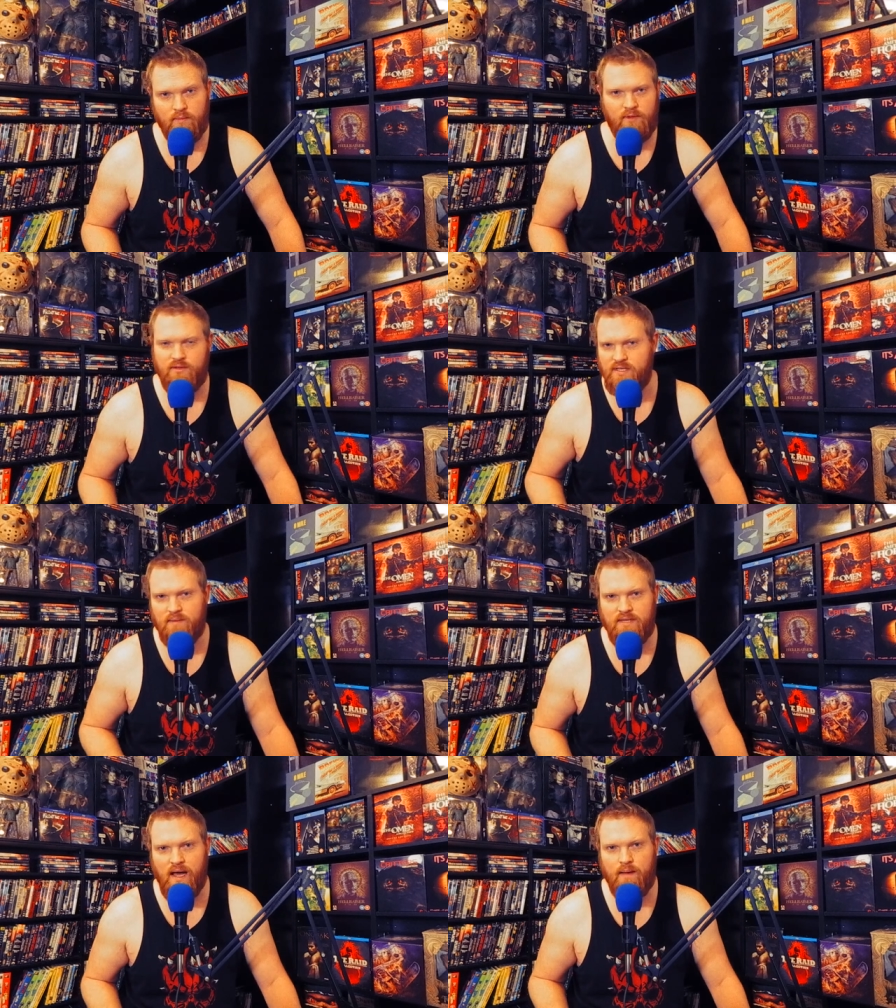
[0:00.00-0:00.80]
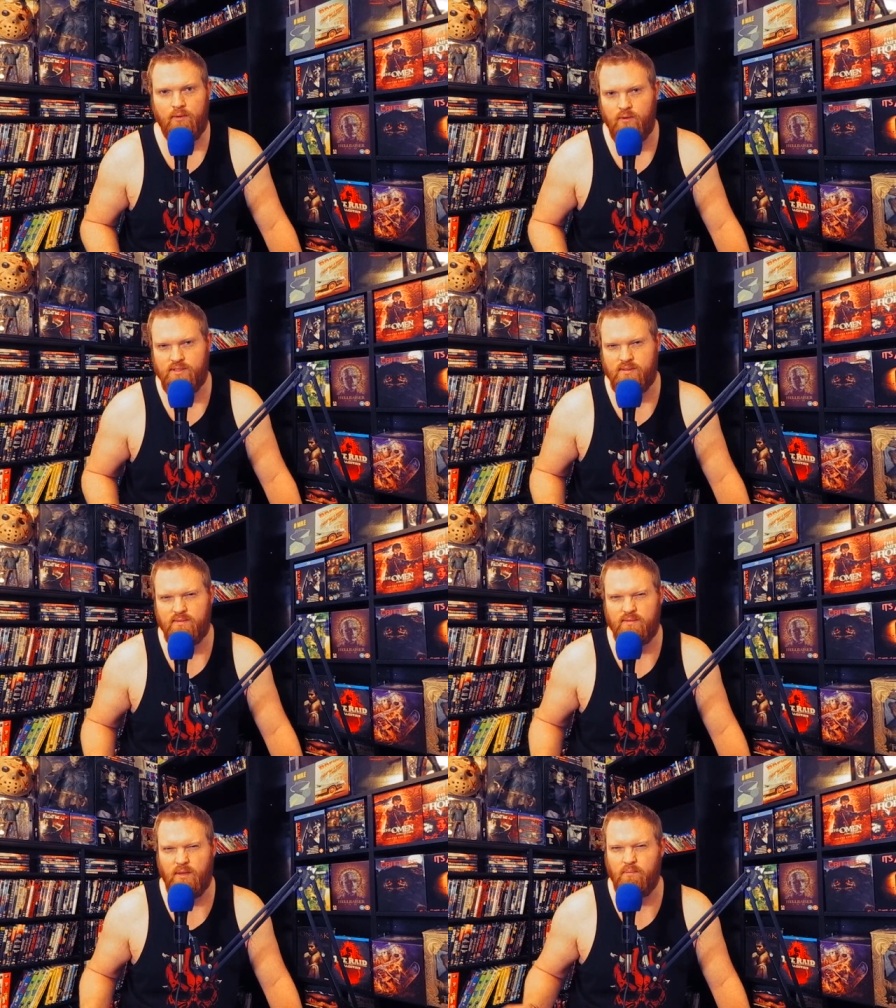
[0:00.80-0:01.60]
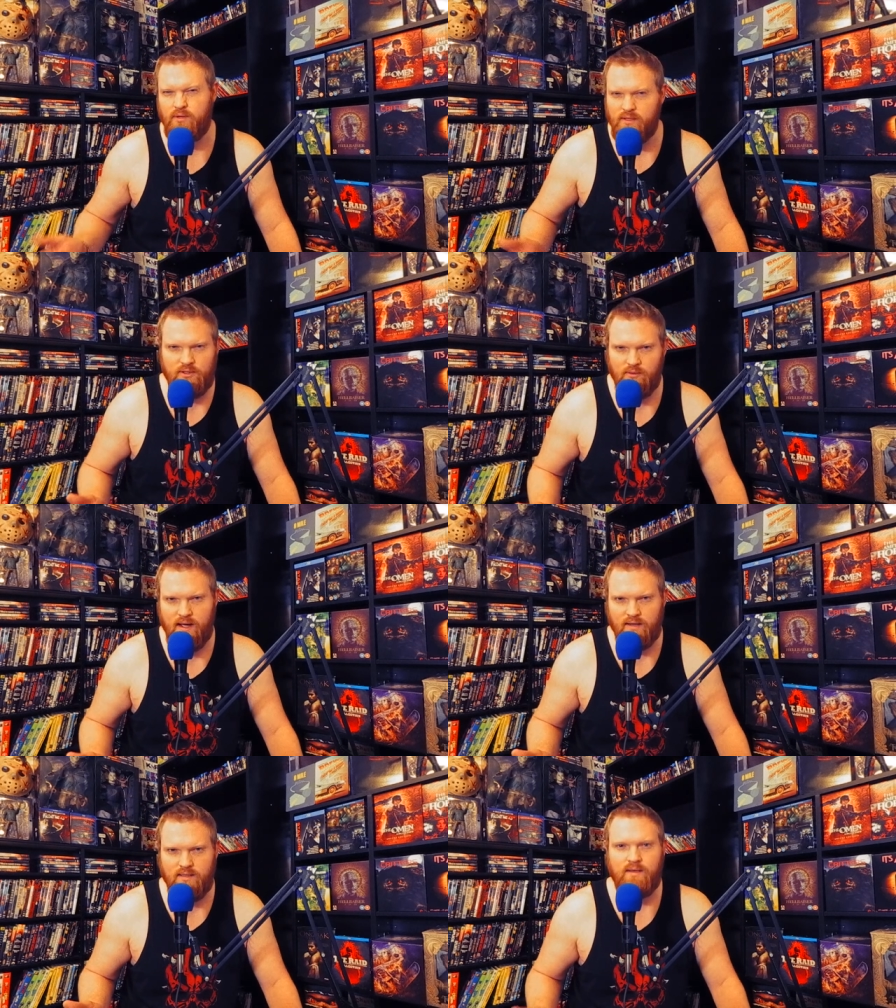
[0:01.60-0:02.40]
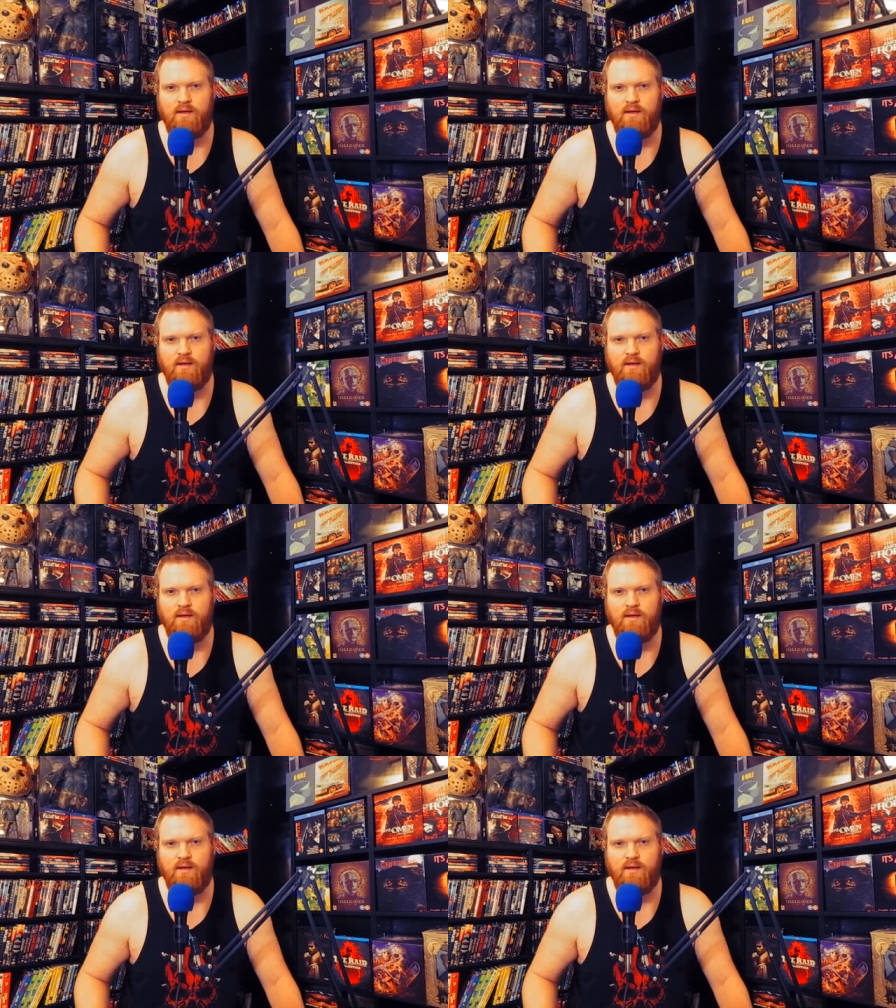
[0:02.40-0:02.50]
But at the same time, it wasn't completely direct.